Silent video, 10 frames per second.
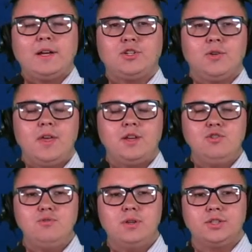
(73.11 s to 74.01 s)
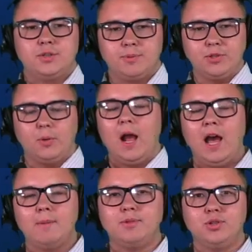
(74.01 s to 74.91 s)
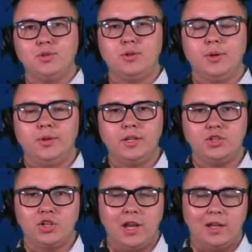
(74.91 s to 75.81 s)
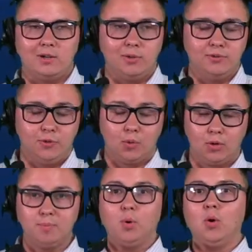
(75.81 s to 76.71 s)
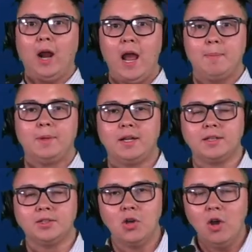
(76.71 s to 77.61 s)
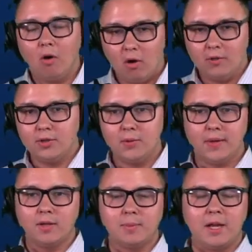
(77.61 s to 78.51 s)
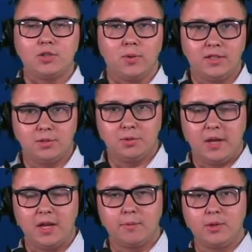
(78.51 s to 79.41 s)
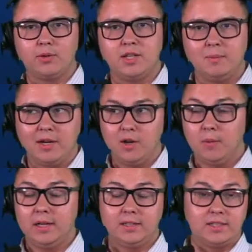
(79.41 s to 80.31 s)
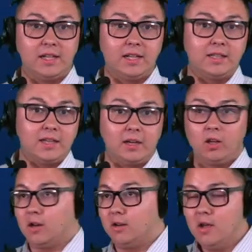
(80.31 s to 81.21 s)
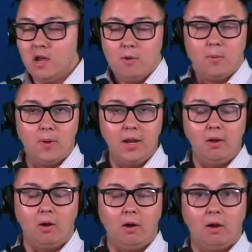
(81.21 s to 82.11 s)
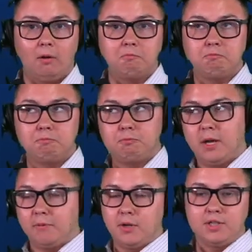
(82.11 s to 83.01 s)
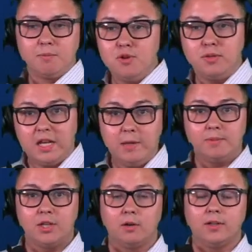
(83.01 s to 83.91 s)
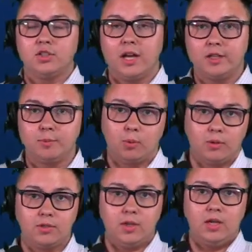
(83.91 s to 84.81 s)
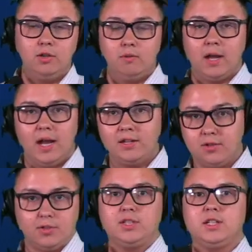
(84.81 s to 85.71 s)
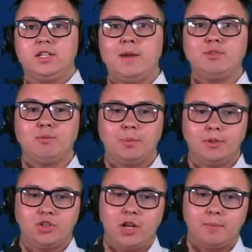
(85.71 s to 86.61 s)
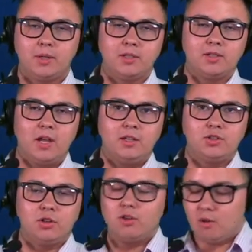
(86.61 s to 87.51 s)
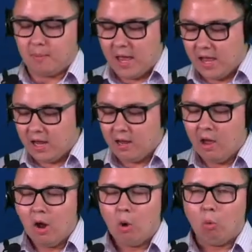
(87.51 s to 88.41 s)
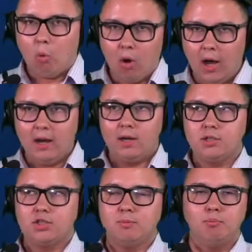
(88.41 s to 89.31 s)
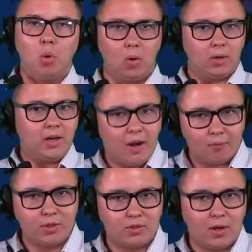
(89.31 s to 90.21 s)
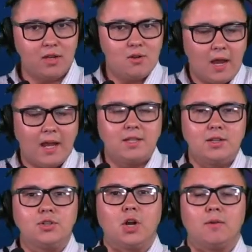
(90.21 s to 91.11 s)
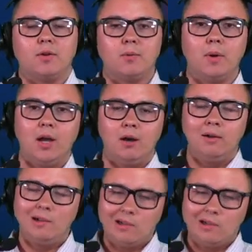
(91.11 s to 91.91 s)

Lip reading: make sure that you subscribe to the channel for more happenings on the New England Patriots as we cover your team like no one else is. And look, we are covering some new teams here at Chat Sports, and you guys are the six-time Super Bowl champions, and so you may want some more coverage, right? You guys deserve it. Well,